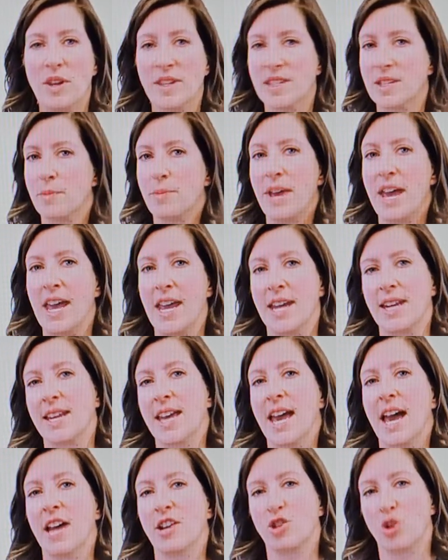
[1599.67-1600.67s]
wants to pay in
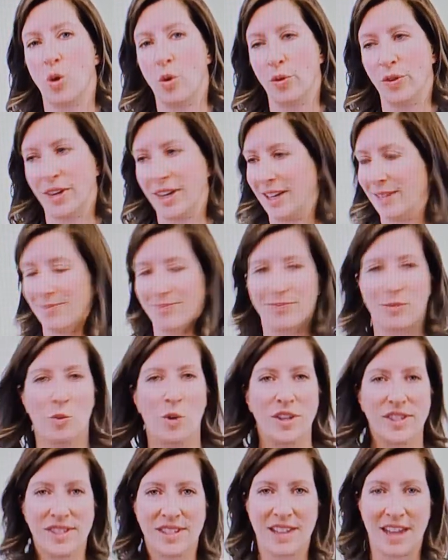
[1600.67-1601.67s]
cash only,
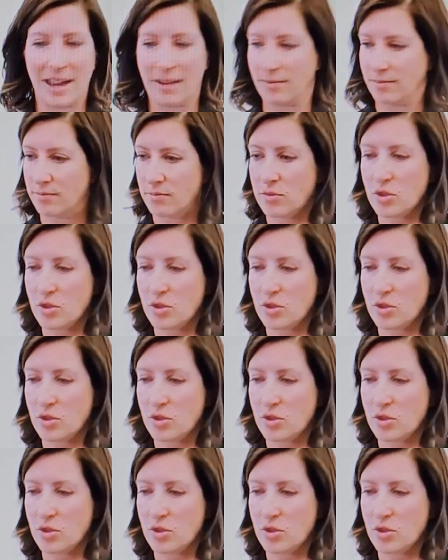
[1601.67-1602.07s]
once again,